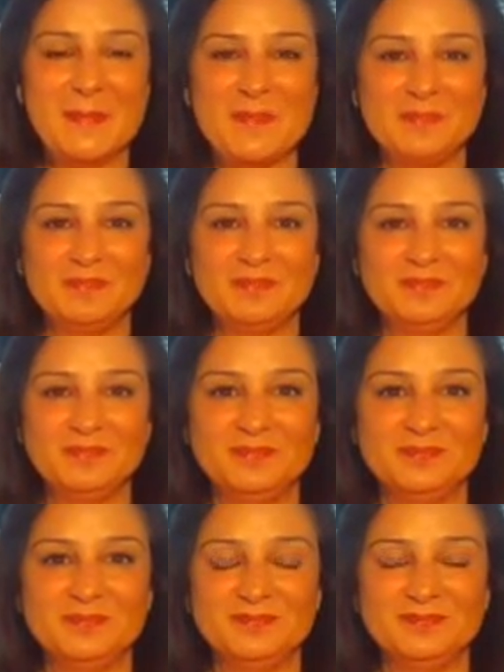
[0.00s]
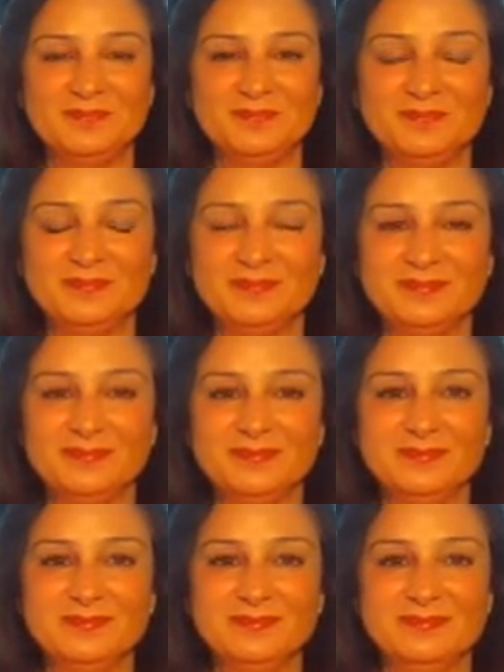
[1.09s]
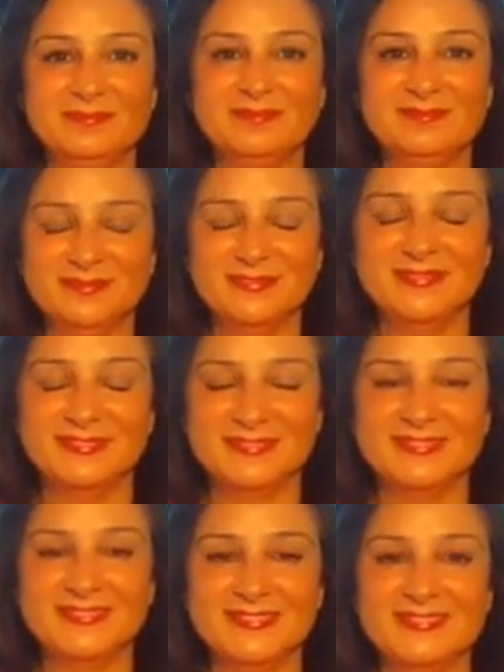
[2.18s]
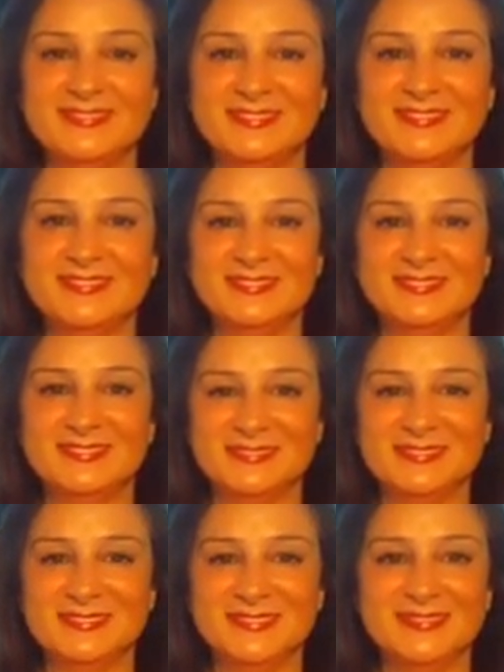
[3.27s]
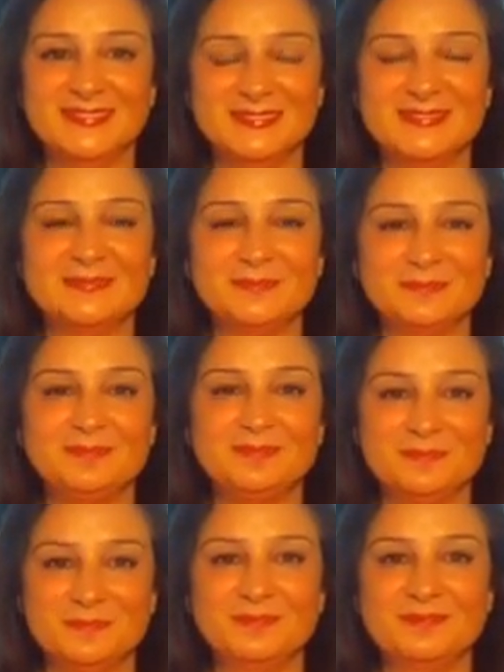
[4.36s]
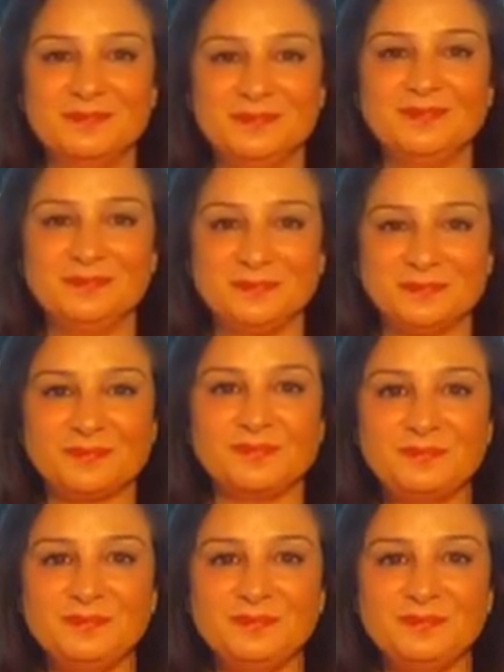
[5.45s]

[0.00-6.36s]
[no speech]